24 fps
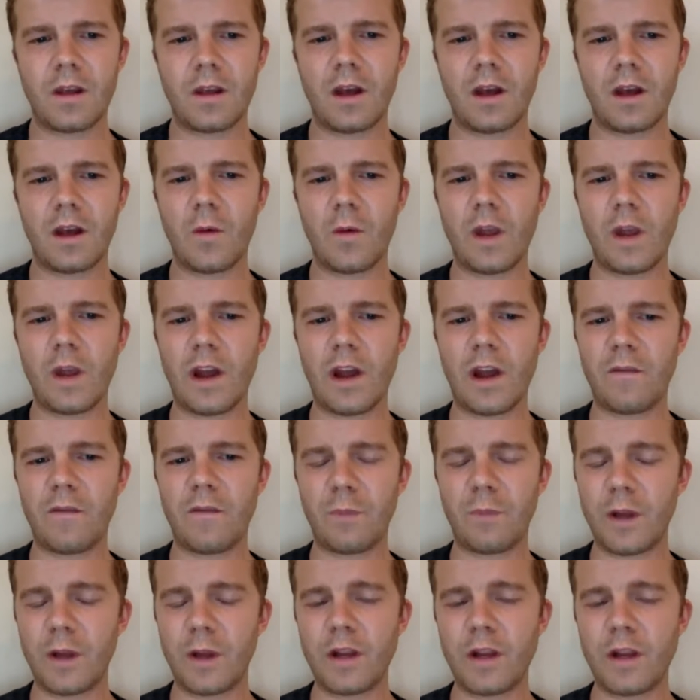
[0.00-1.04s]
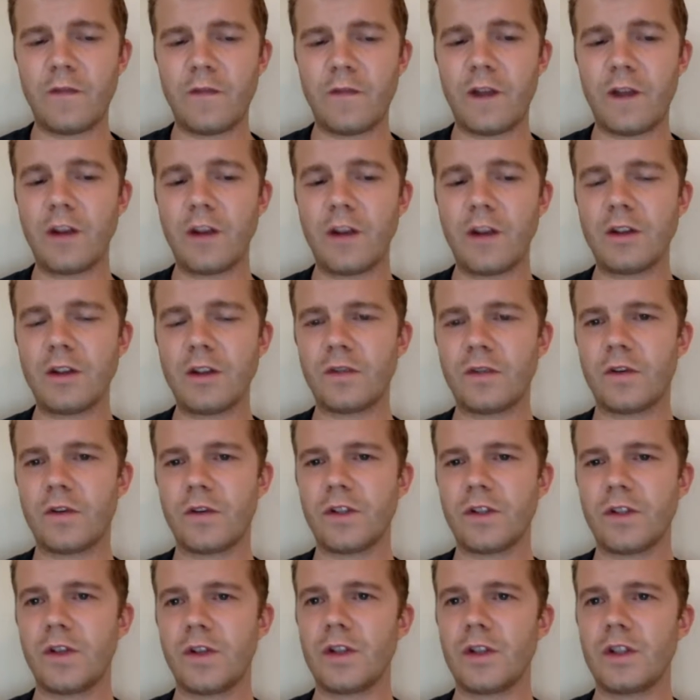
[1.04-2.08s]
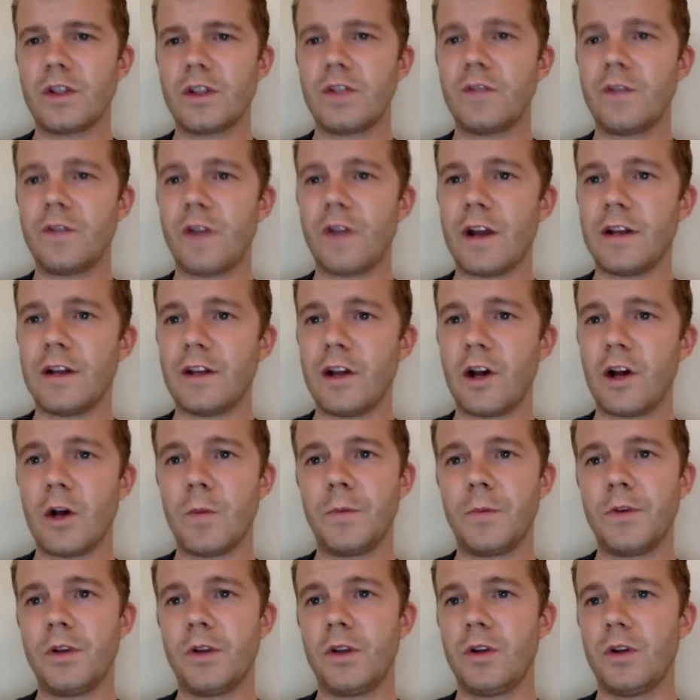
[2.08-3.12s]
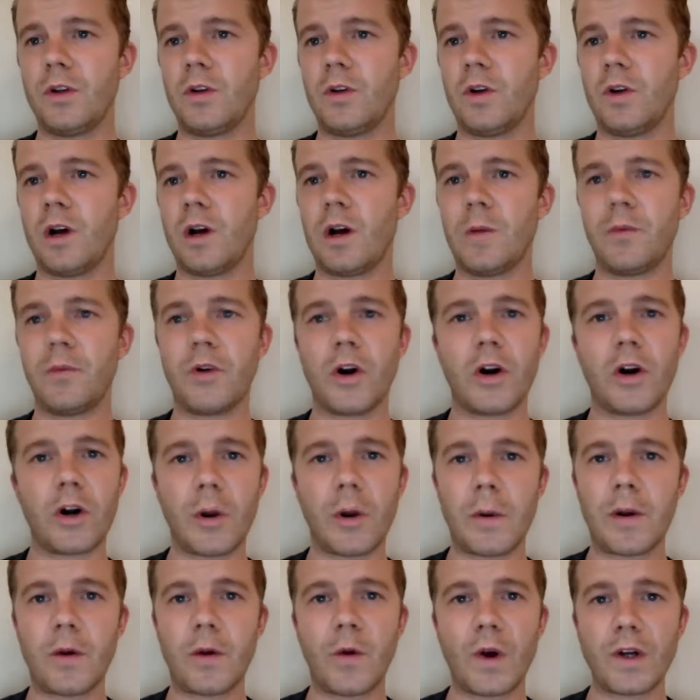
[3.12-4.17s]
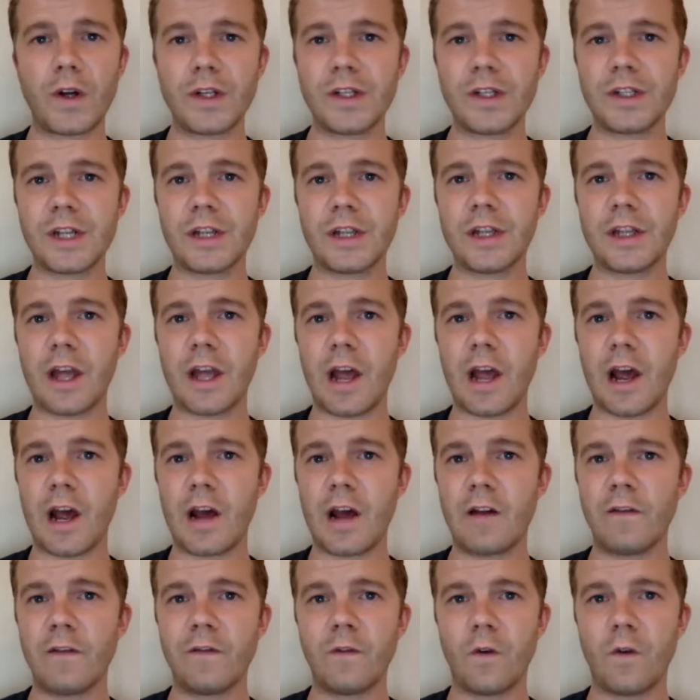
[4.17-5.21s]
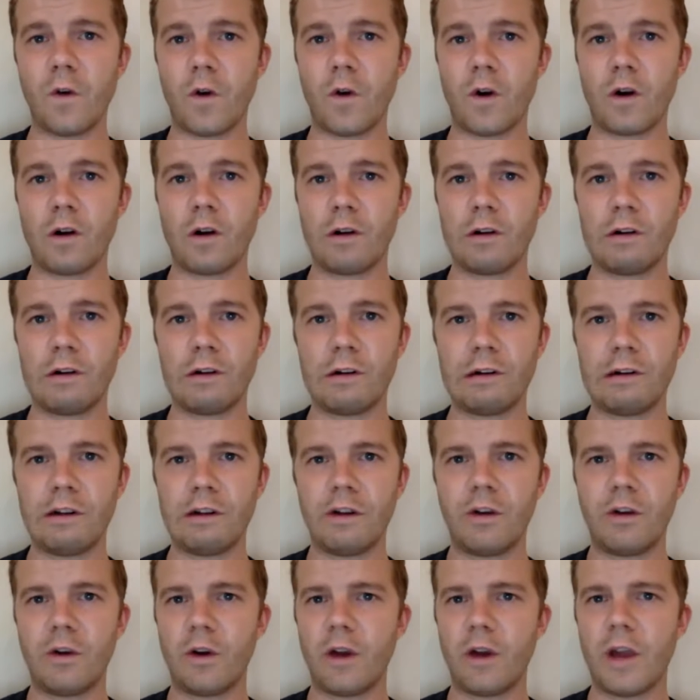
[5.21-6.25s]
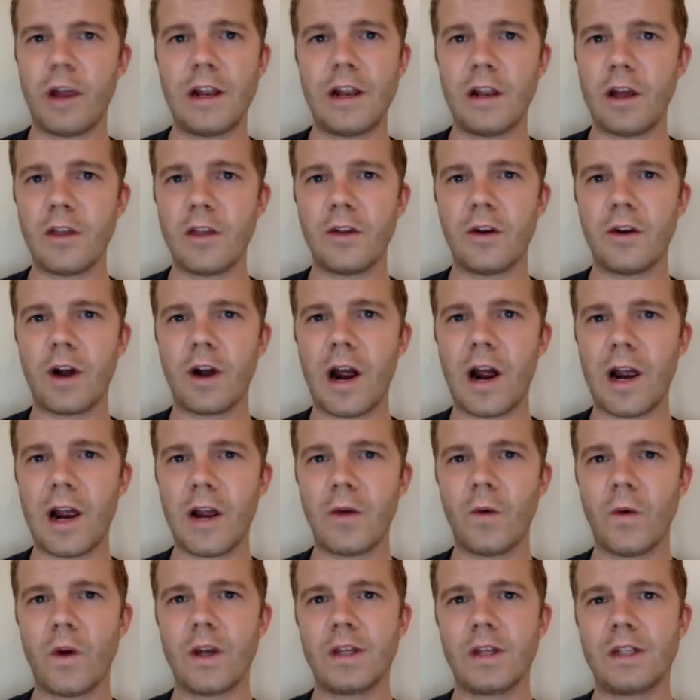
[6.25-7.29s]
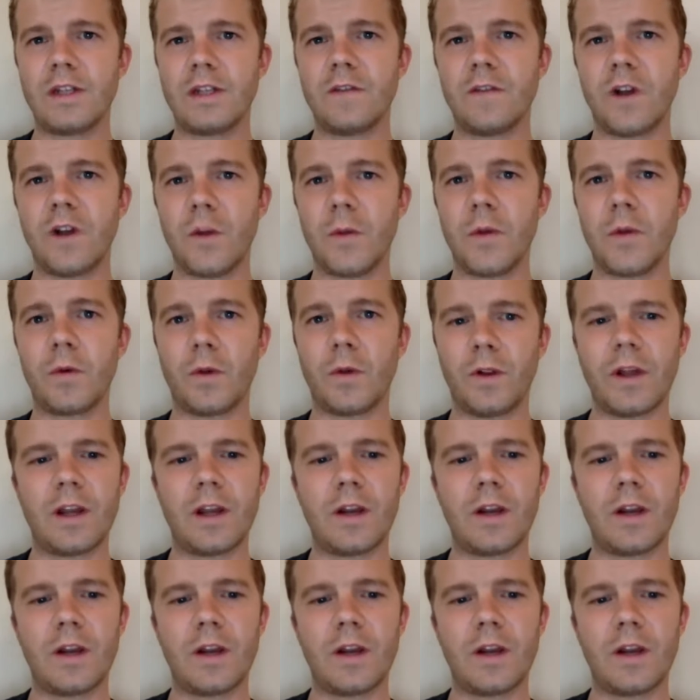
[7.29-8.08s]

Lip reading: we have plenty of venues for students to find help to programming questions that they have, or any other iOS development related